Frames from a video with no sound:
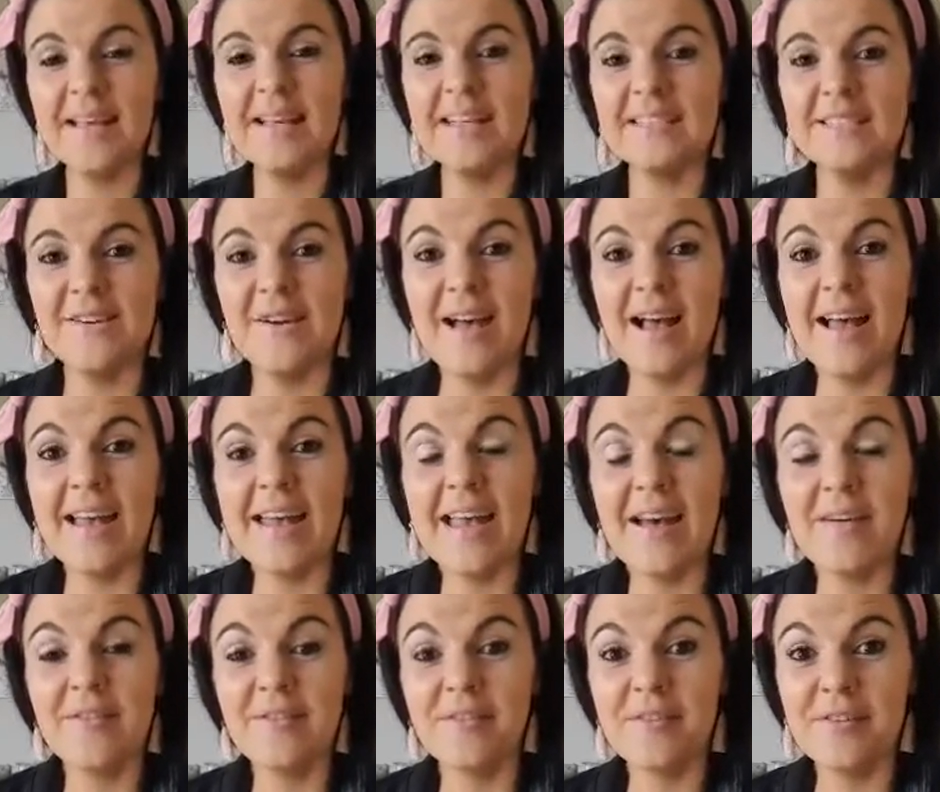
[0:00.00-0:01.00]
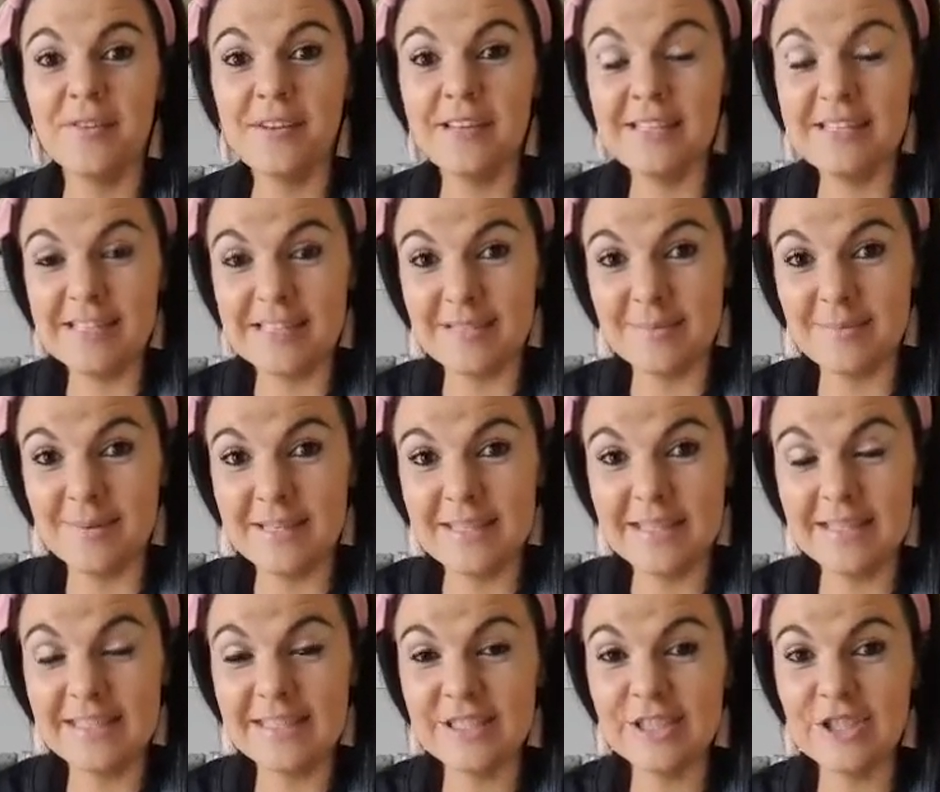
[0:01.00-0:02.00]
So I have 3
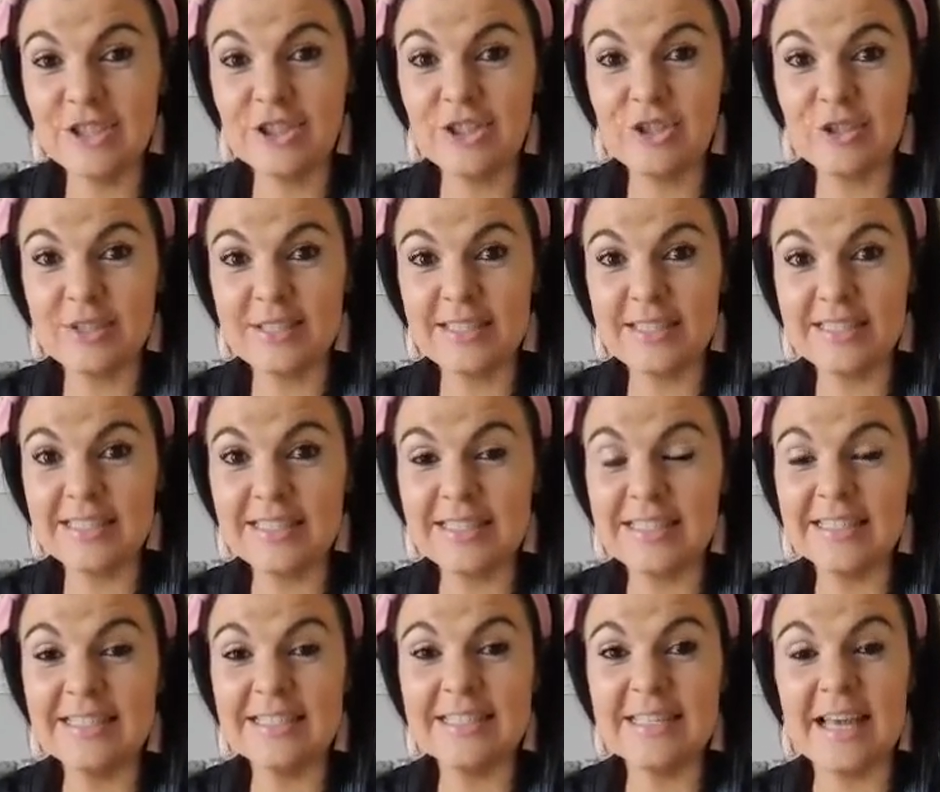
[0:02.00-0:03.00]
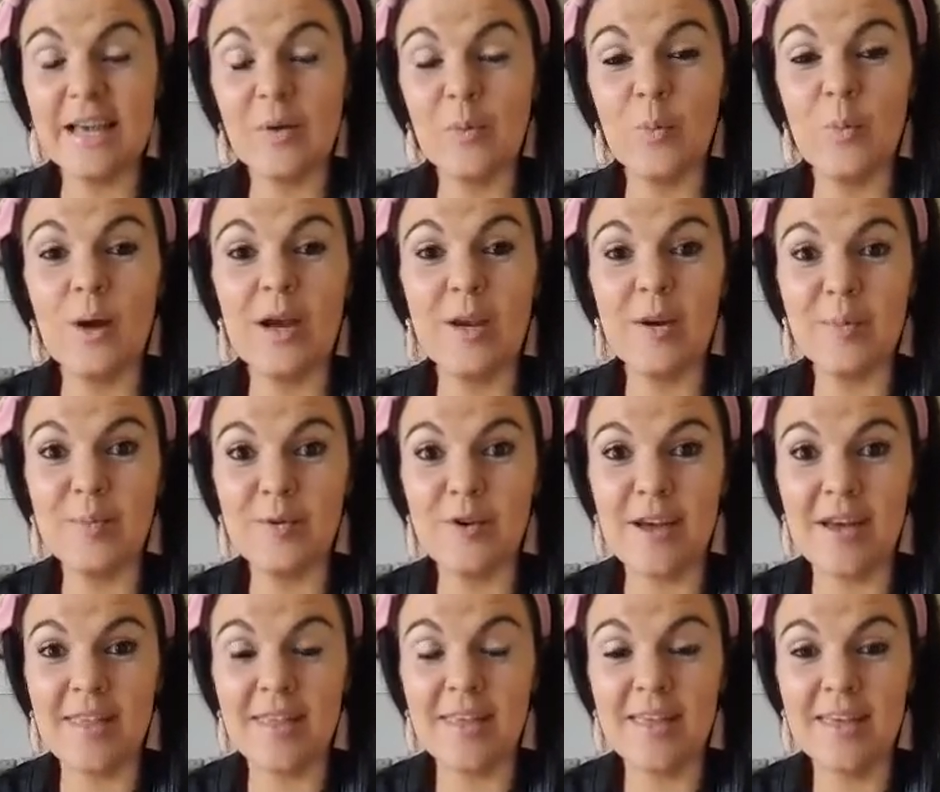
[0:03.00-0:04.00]
siblings, 2 sisters and 1
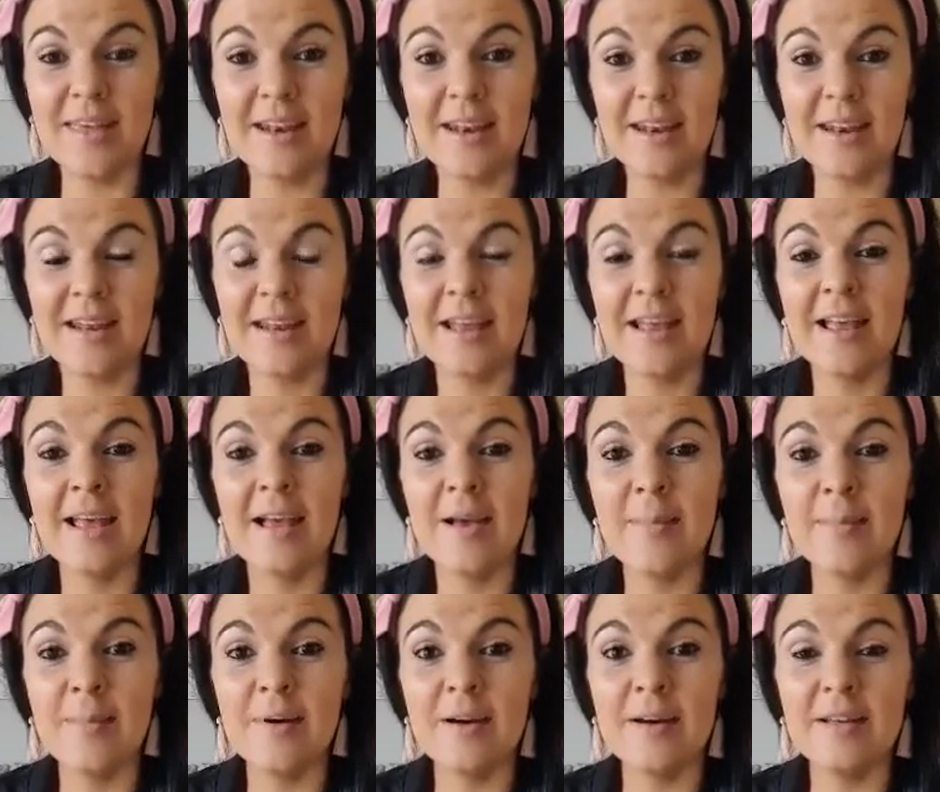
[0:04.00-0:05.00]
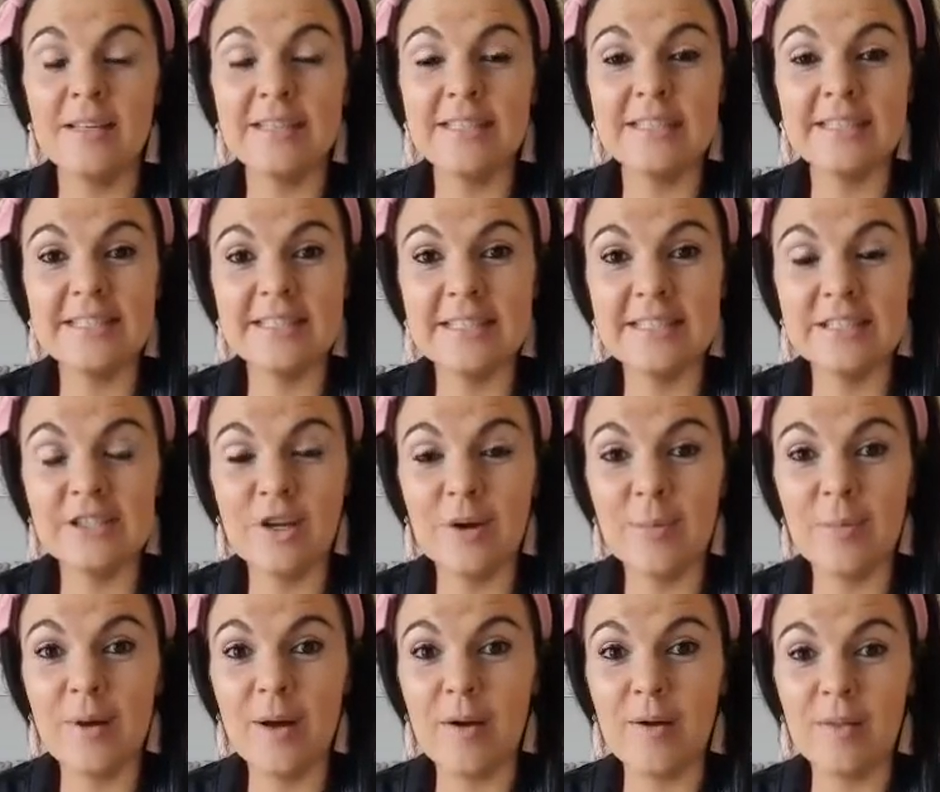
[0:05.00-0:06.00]
brother. My sisters are
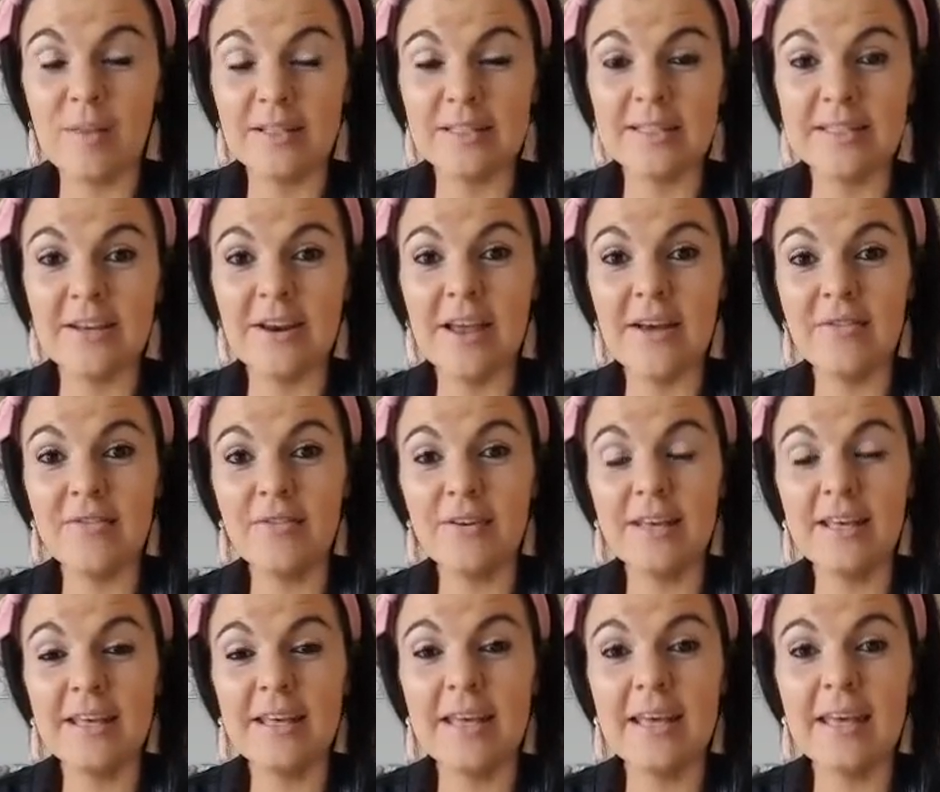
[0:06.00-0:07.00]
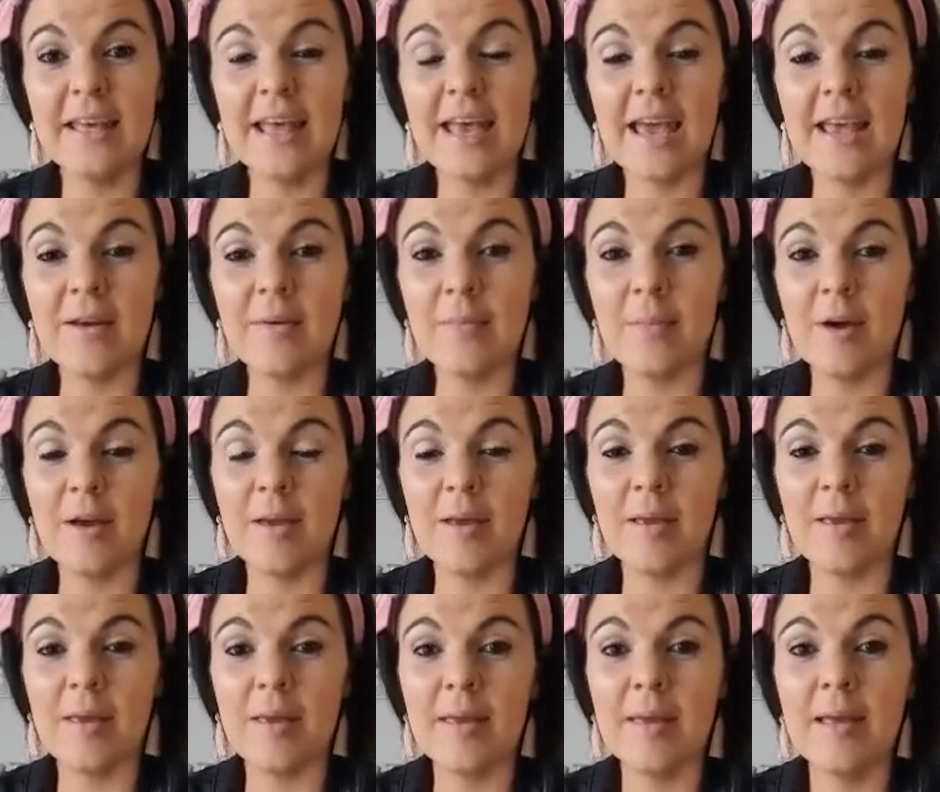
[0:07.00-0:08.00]
both in South Africa and
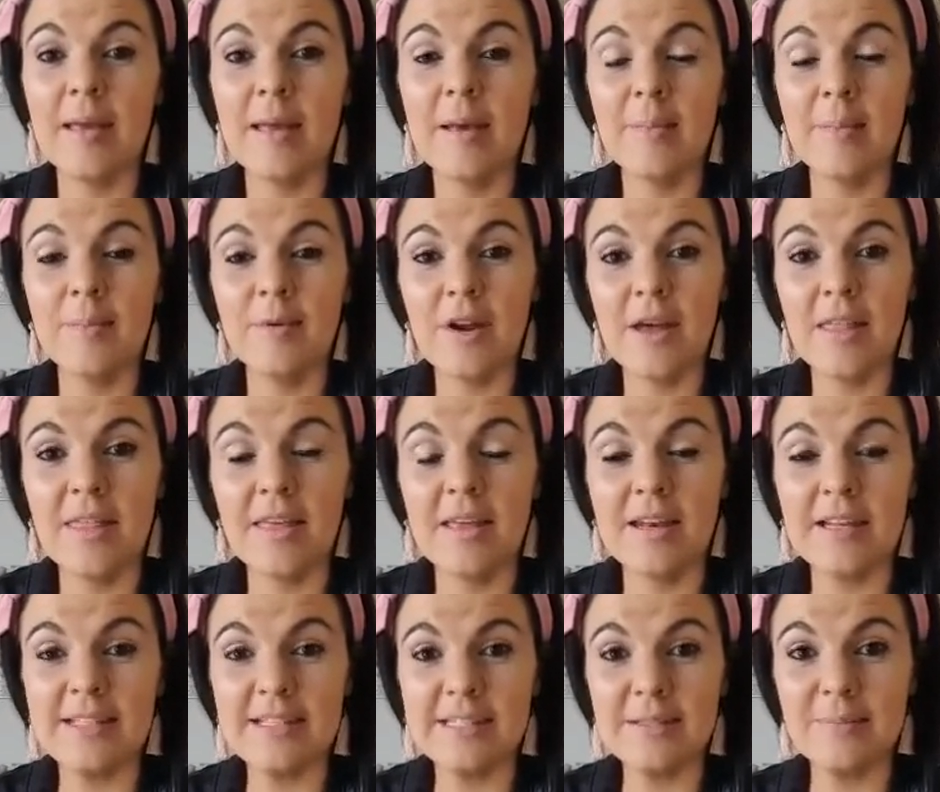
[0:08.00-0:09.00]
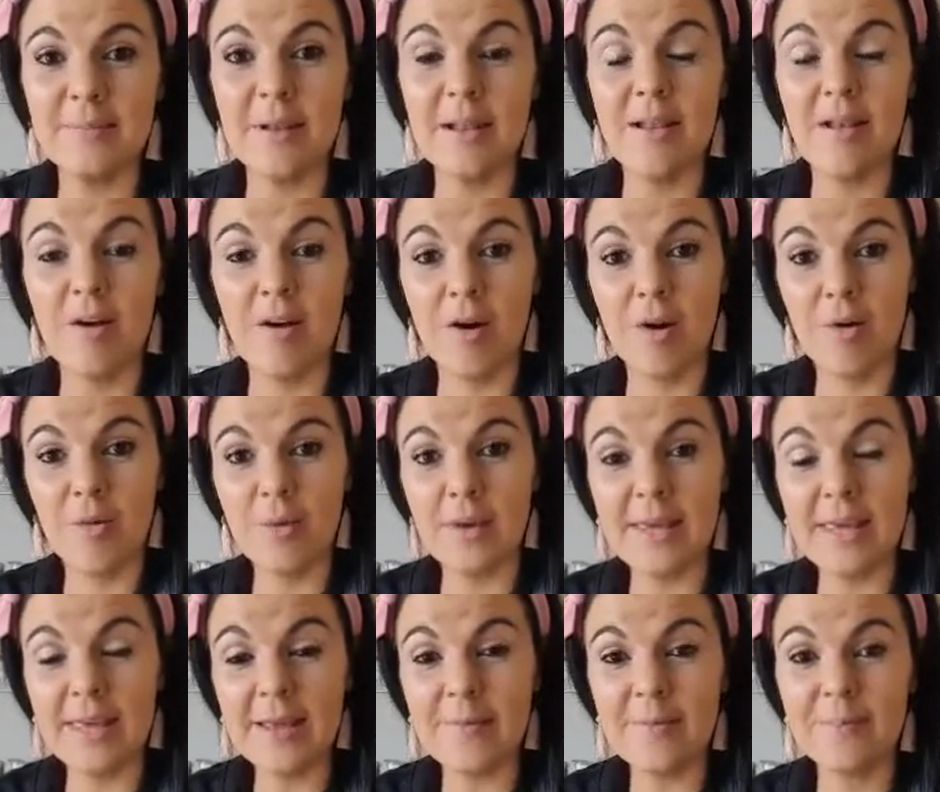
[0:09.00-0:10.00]
my brother is in
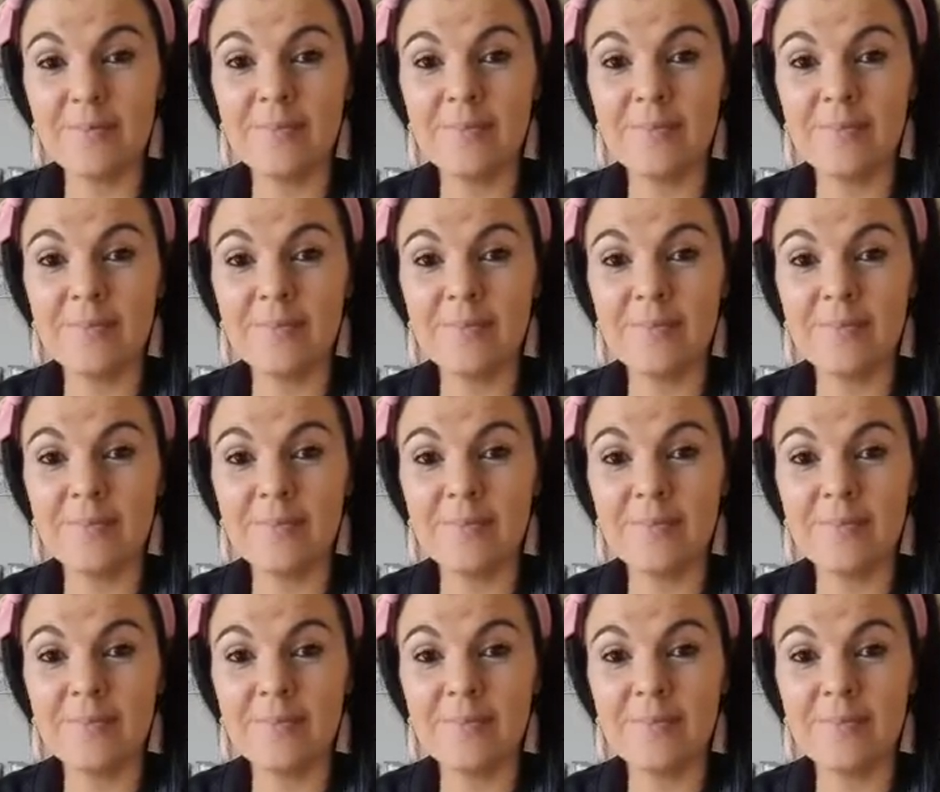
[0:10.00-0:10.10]
Malawi.